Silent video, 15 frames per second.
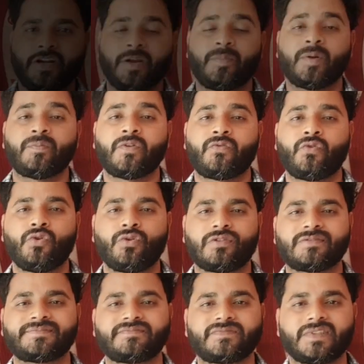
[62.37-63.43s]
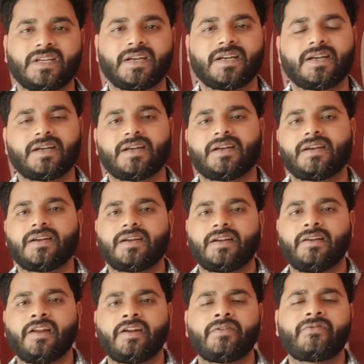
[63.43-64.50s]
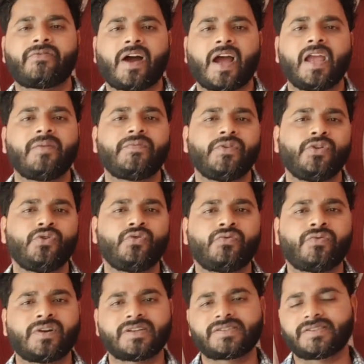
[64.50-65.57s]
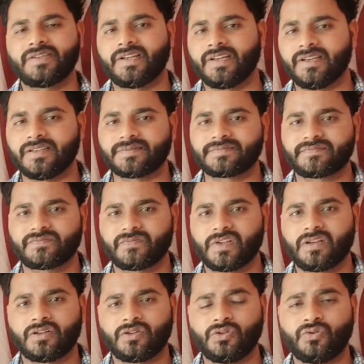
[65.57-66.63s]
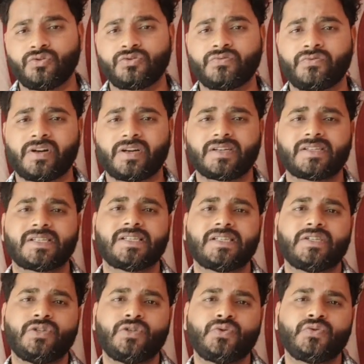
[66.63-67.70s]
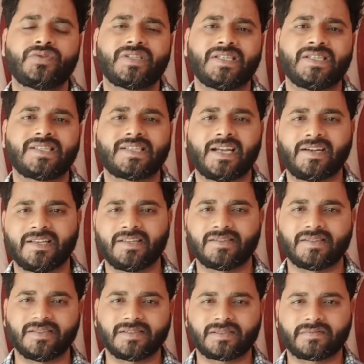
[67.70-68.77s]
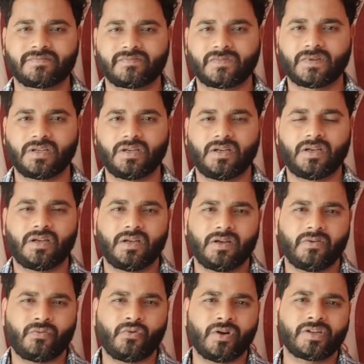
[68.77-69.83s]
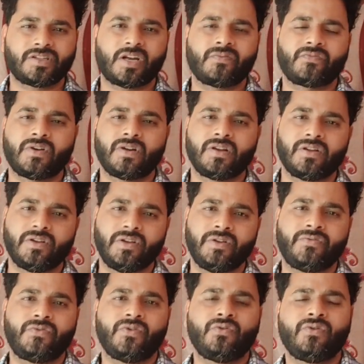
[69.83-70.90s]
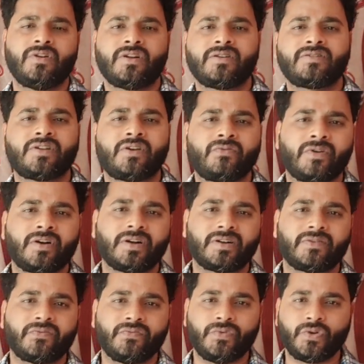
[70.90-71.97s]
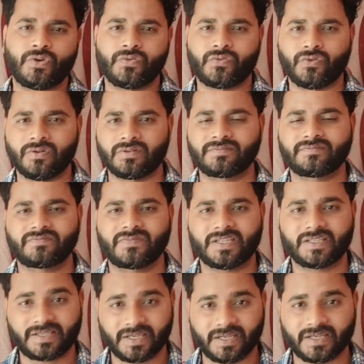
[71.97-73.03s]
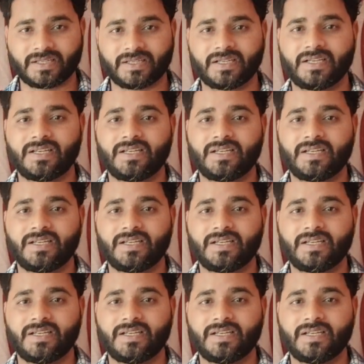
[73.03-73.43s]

Tip number 4. Learn 5 new words daily. Those words use in sentences. For example, if you learn the word beautiful, say,